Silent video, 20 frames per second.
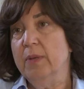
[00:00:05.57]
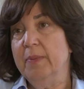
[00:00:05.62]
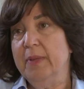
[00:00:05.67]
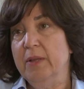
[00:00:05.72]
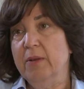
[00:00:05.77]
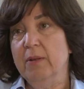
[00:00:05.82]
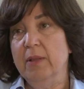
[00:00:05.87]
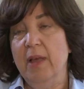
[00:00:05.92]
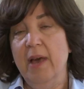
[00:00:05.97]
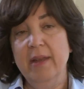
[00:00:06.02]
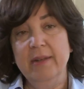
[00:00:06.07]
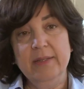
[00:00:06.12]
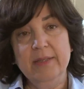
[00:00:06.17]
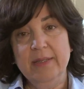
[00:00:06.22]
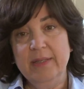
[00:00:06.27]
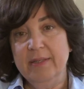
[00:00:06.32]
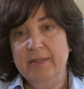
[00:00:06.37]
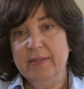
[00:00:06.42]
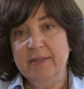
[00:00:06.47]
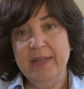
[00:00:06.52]
I mean, there are a lot of
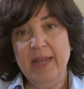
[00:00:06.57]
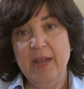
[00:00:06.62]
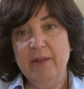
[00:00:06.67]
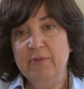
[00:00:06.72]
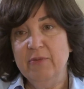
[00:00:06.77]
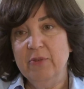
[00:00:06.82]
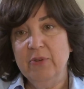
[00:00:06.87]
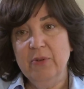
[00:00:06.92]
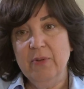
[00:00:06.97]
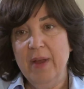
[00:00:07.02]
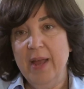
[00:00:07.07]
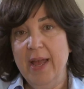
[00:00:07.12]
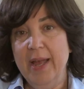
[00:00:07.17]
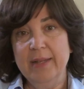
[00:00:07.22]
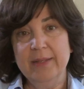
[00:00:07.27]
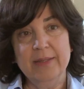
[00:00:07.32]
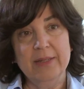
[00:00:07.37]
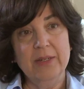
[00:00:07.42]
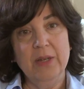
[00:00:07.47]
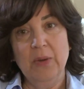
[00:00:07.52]
Stanford
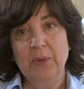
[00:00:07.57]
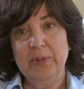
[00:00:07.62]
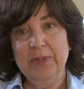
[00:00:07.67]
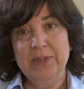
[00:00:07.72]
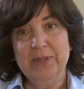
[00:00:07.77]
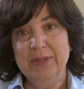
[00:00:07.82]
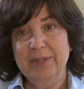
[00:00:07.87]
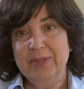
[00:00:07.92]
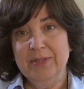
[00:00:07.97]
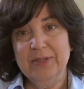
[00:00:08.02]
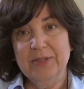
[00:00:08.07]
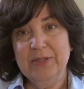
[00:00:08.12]
grads that go into